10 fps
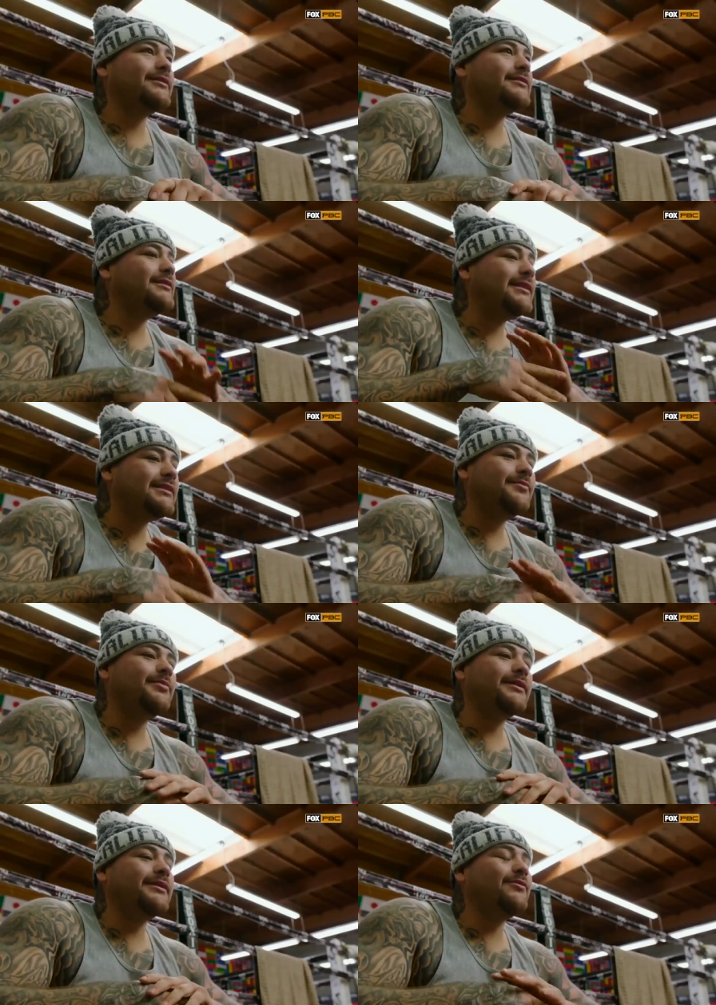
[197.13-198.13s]
It's
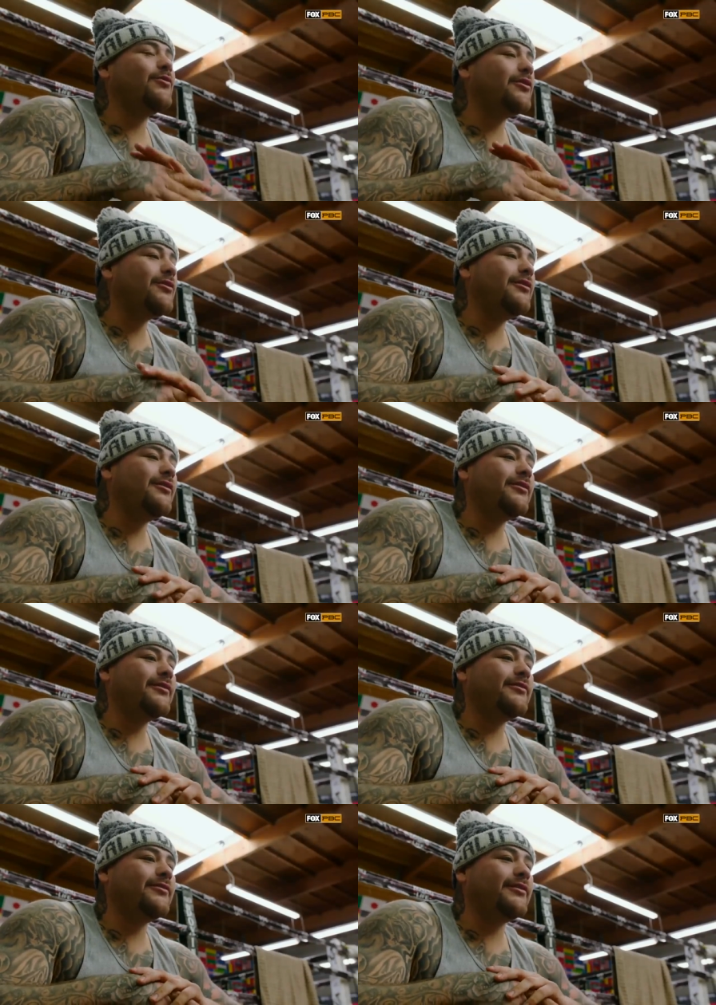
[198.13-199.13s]
discipline, work
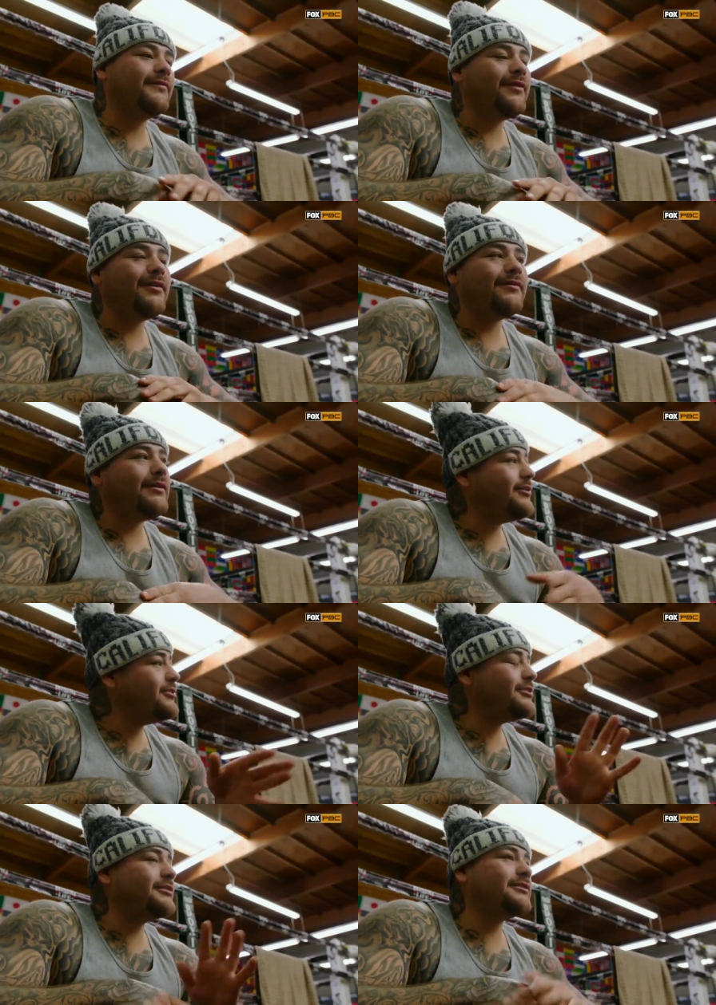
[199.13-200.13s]
hard, or if not, then
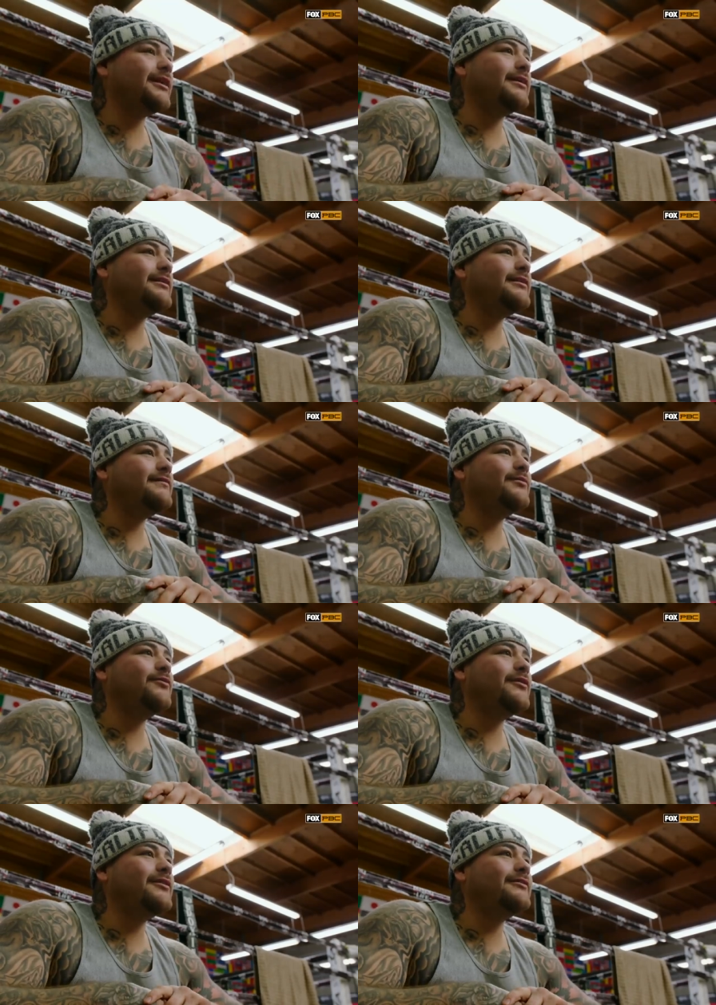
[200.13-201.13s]
you just gotta leave and
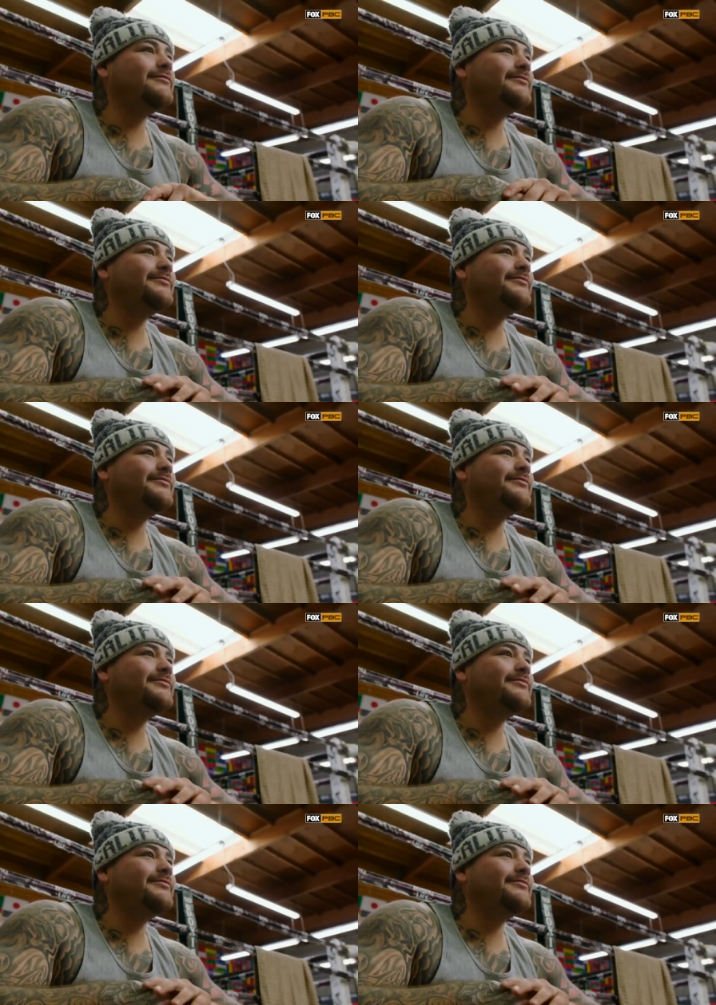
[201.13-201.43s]
move on.